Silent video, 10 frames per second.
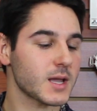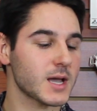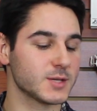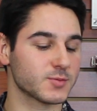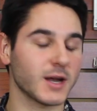
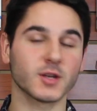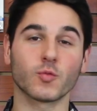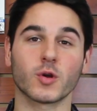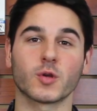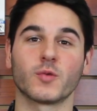as we got into
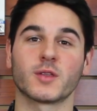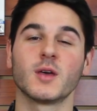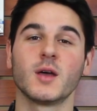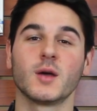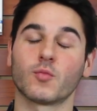working with
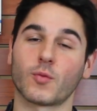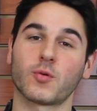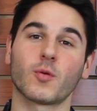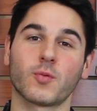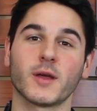more
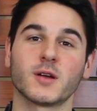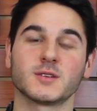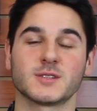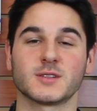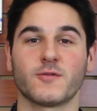pro
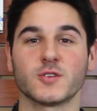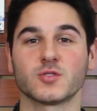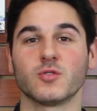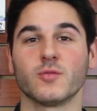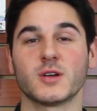players as the
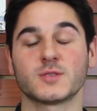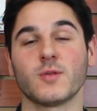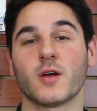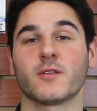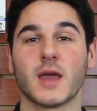official mesh
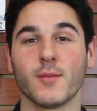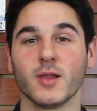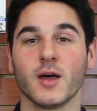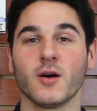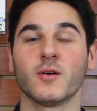supplier of the
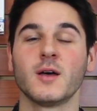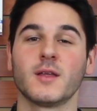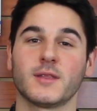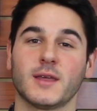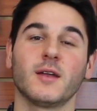MLL,
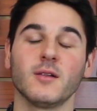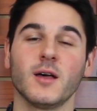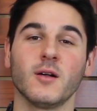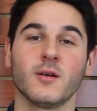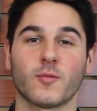the
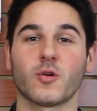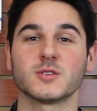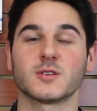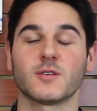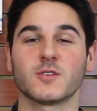NLL, and we're
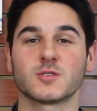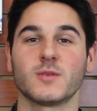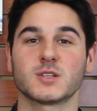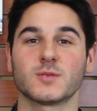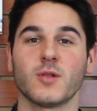also the official
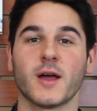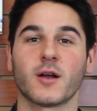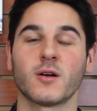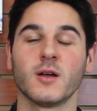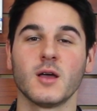mesh
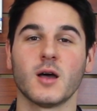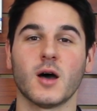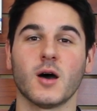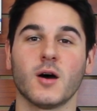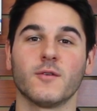supplier
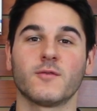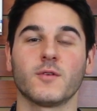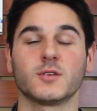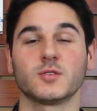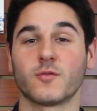
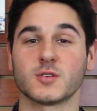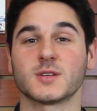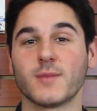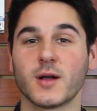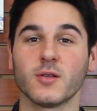of University
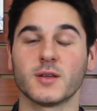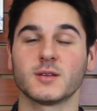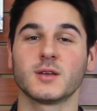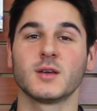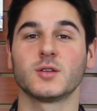of Maryland,